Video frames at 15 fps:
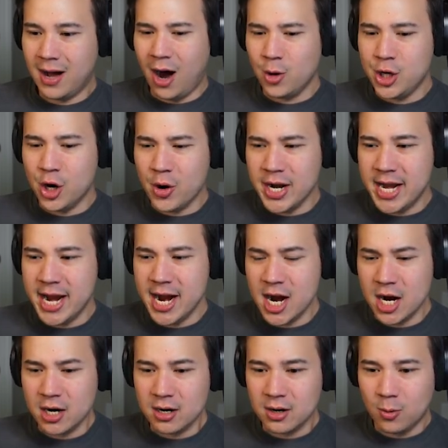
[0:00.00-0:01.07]
Oh, you're in
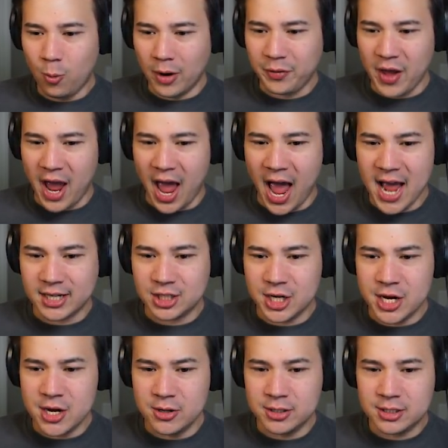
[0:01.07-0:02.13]
here? What the heck,
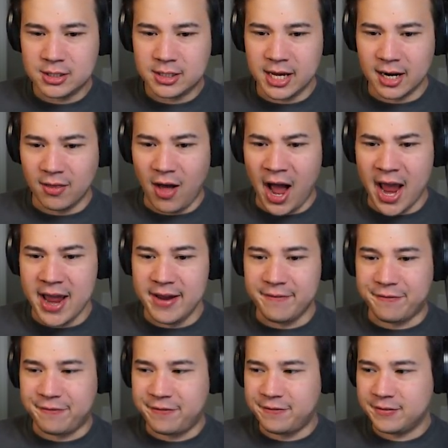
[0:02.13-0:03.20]
dude? Get a
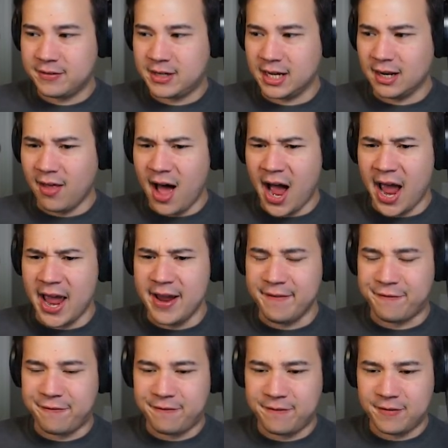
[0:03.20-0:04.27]
life! Get a life!